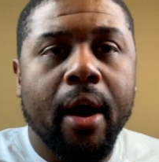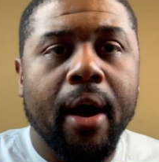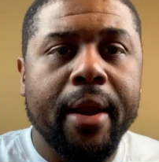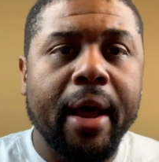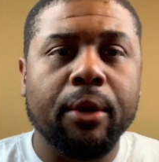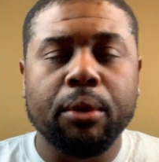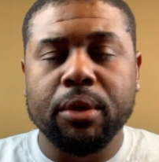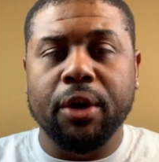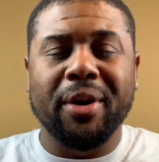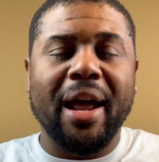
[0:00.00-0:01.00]
Not only
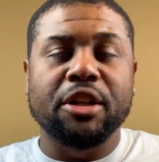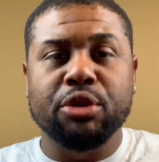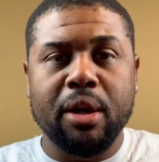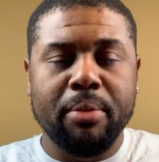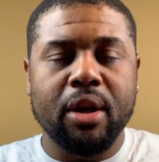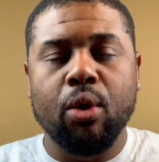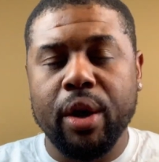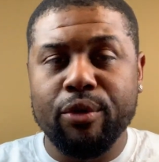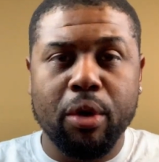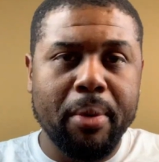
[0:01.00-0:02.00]
with learning how to trade
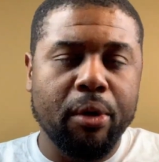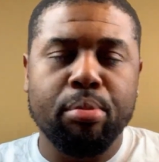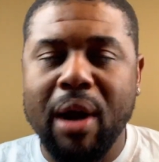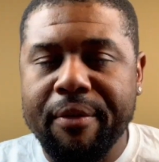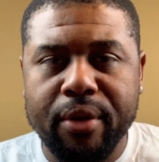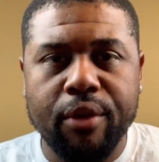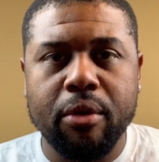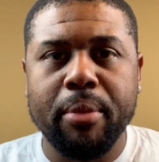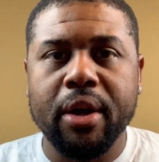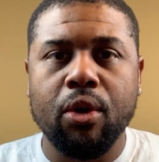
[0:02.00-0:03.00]
Bitcoin, if you want to be able to profit
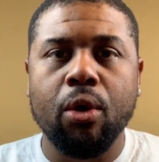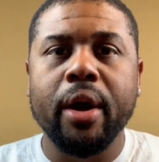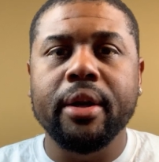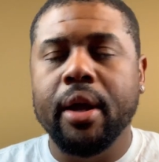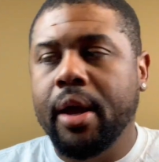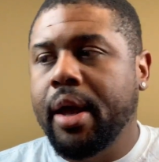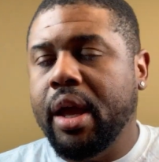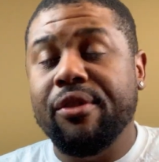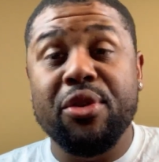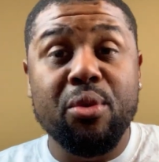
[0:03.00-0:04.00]
off of Bitcoin,
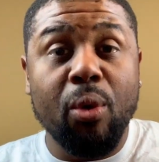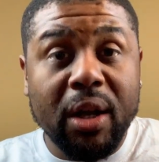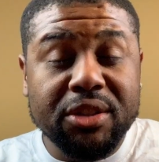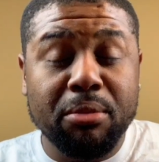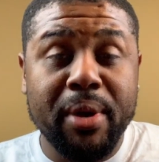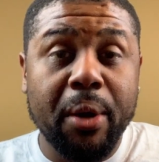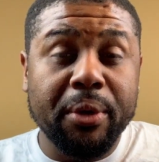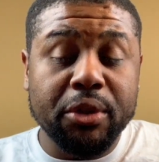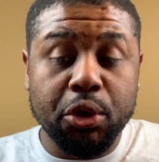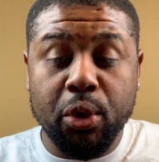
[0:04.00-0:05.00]
if you want to be
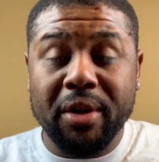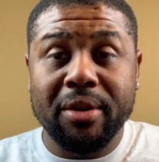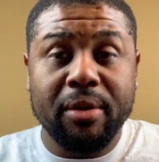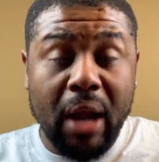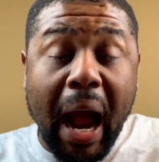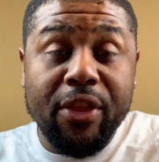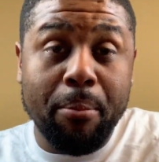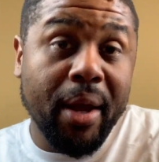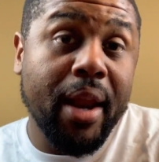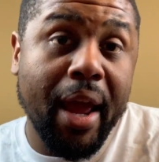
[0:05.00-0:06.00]
able to do it either
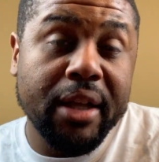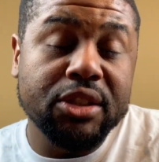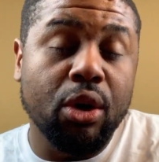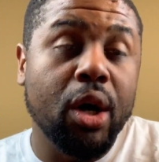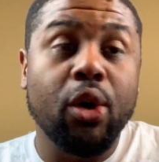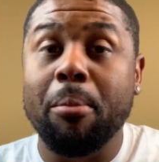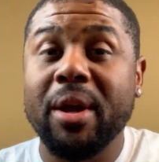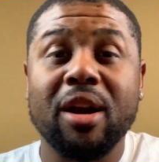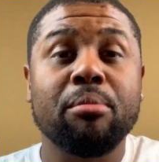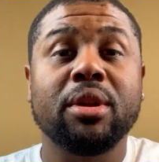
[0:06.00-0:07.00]
being hands-on or
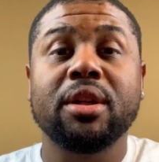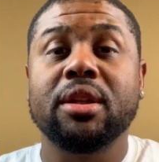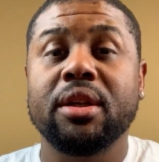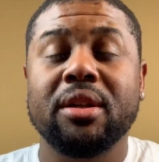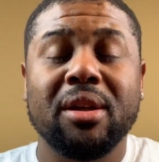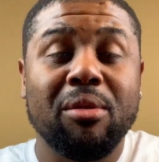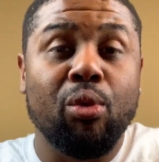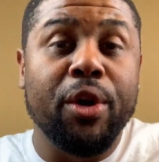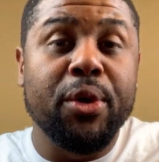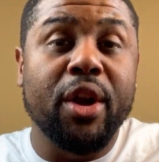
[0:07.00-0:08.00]
being completely,
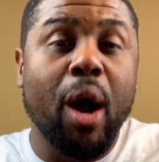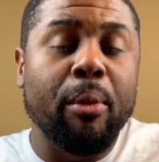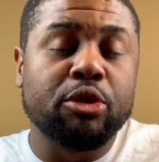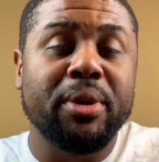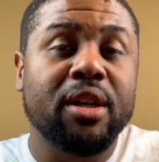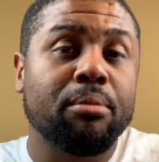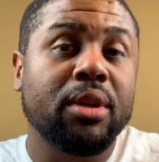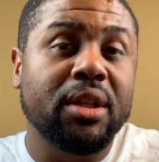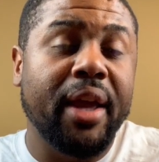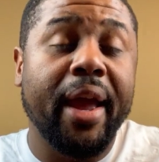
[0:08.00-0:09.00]
where you can almost be
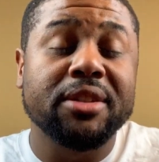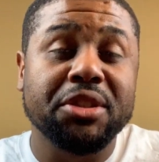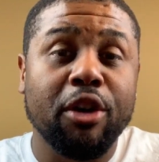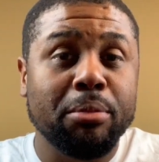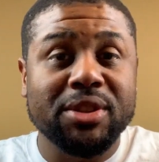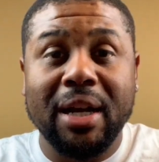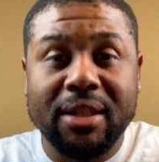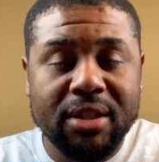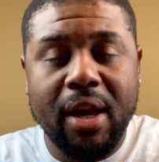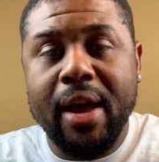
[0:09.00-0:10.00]
completely hands-off
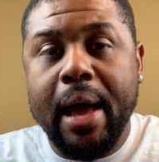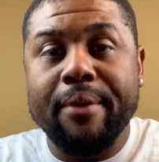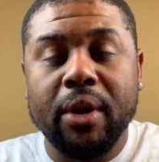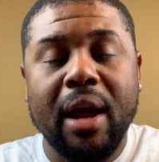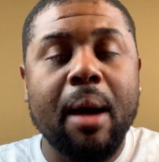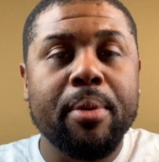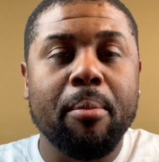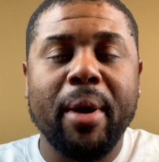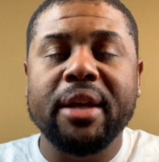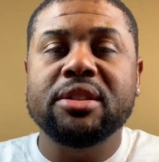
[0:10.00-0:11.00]
besides having to copy
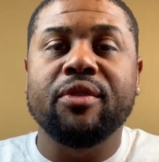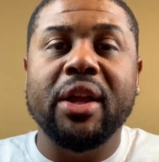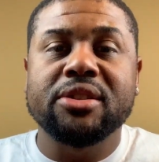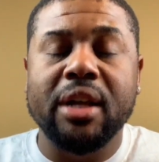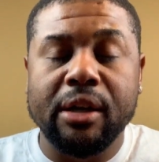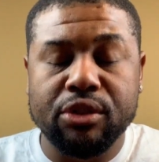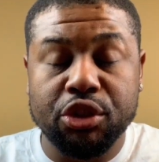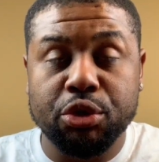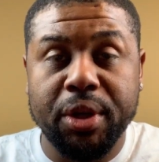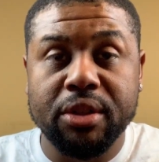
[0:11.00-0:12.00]
and paste. If that sounds
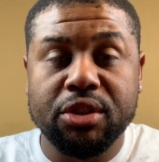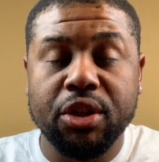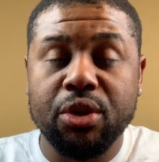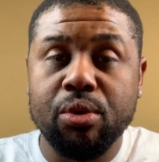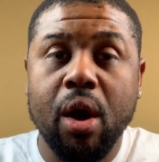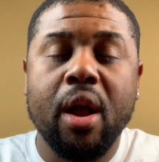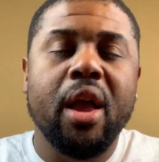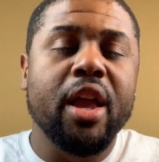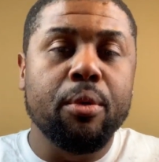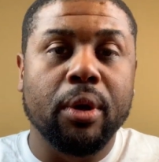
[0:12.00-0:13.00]
intriguing to you
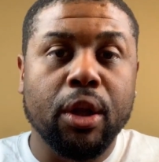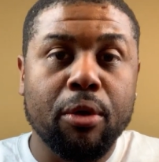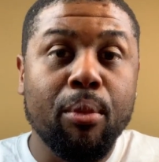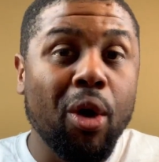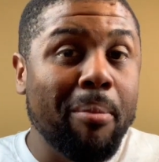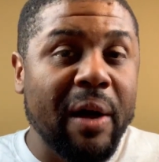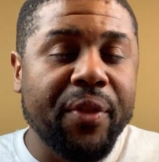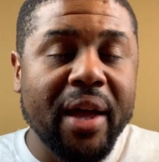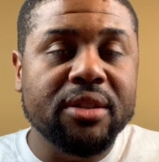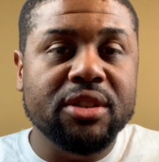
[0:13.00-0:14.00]
and you want to learn more
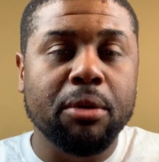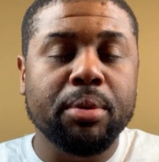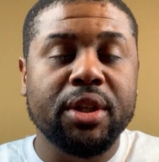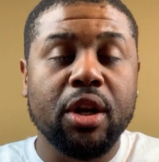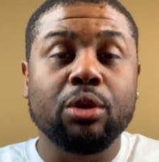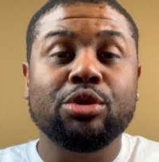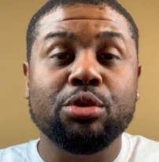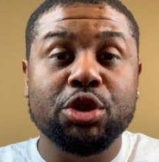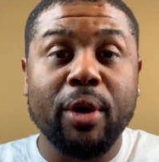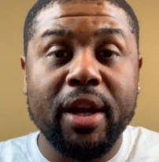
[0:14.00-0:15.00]
about that, simply go to
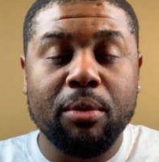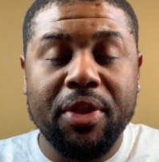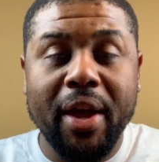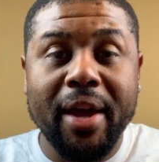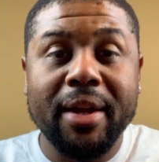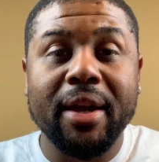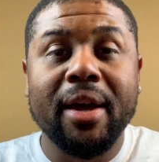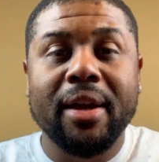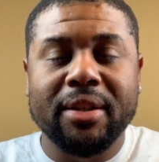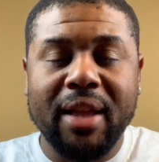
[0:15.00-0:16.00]

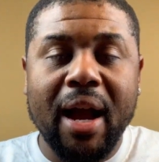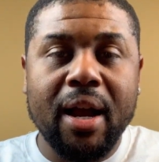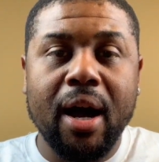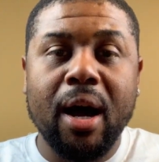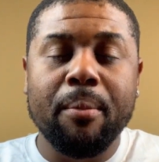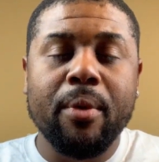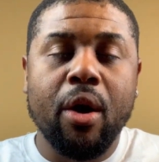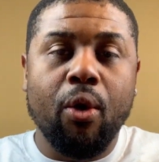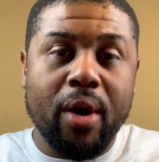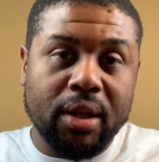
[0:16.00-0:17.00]

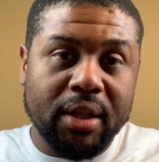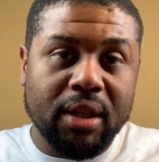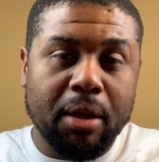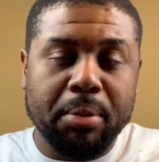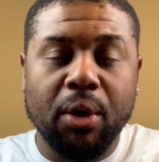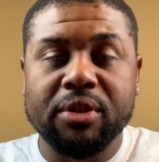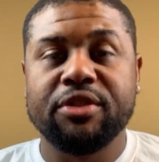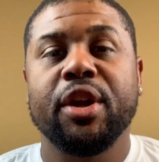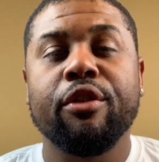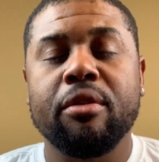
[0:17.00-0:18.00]
TradeWithEd.com or click the link below
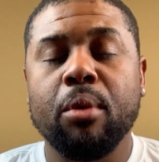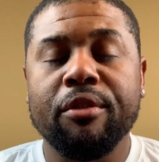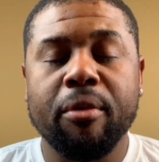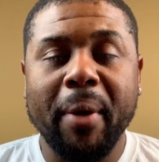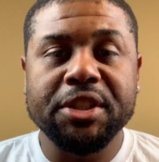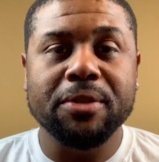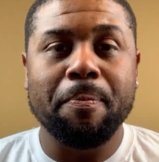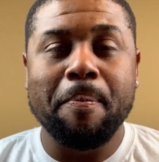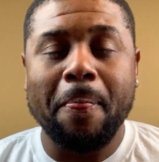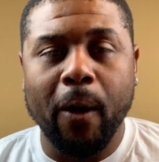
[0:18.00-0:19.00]
this video for more information.
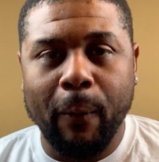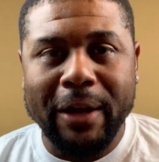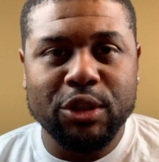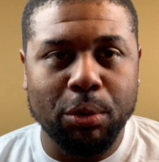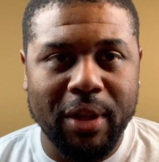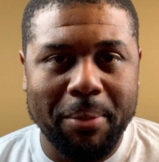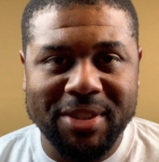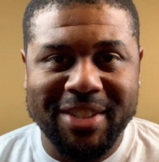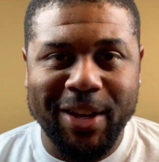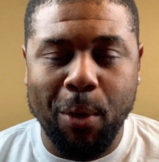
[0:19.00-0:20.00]
All right, so with that
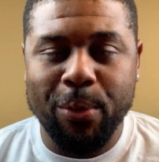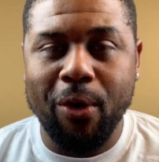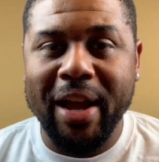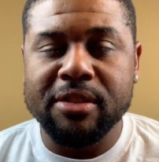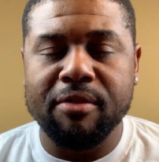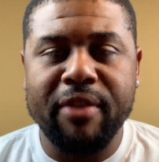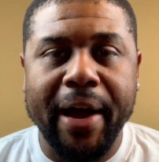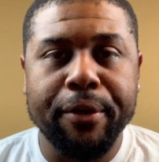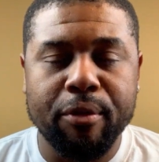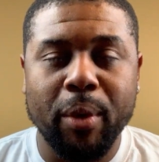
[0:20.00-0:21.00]
being said, hope you all got some
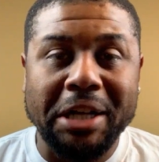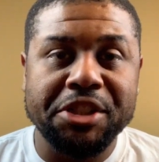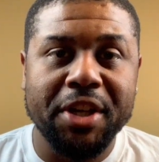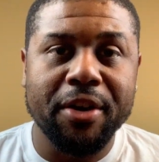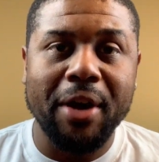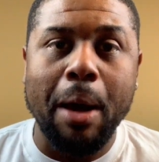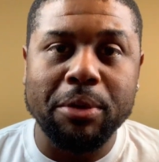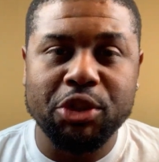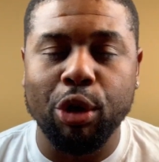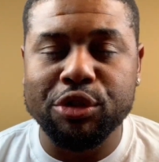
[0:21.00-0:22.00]
value from what I shared. I
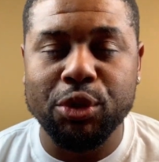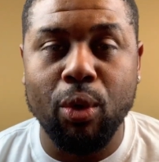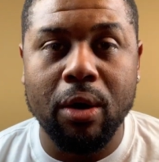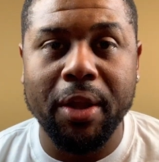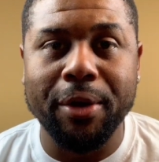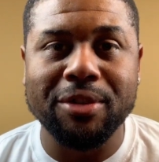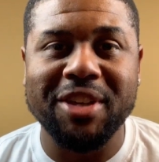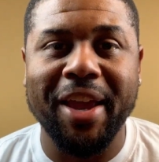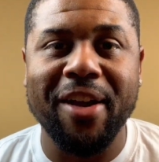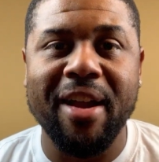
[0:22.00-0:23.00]
will talk to you all later.
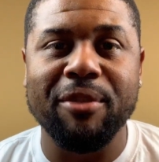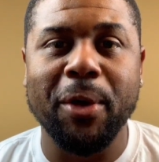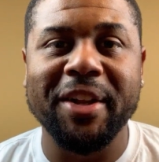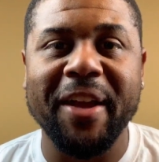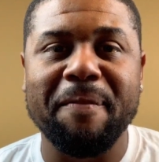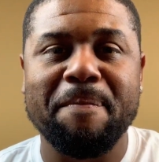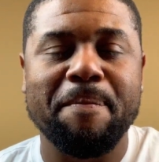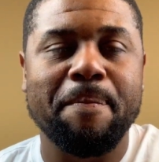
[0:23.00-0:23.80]
Take care and have a great day.